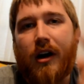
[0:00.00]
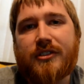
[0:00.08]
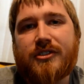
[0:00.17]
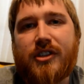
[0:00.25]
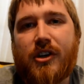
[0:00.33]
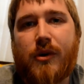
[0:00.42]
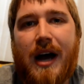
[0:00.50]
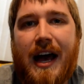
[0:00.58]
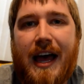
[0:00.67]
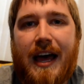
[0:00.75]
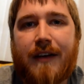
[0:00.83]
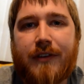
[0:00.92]
Also,
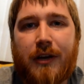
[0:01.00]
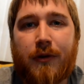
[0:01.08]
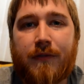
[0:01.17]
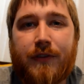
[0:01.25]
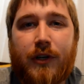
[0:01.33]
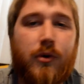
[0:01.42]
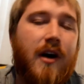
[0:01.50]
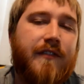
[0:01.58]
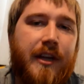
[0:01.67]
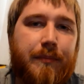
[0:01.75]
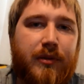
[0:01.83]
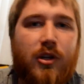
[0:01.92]
I have a review of
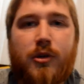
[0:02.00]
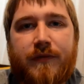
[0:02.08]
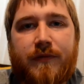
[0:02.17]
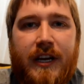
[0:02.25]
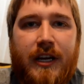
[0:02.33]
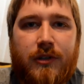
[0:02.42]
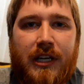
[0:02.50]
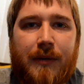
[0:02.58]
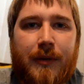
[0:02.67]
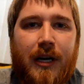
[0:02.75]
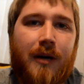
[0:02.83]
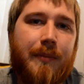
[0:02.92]
a Plume Veil
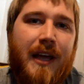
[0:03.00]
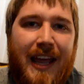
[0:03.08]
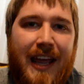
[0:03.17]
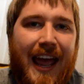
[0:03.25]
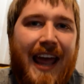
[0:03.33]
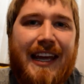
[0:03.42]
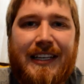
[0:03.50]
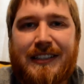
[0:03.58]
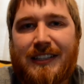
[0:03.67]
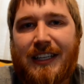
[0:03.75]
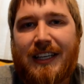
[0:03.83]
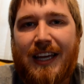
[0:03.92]
coming up and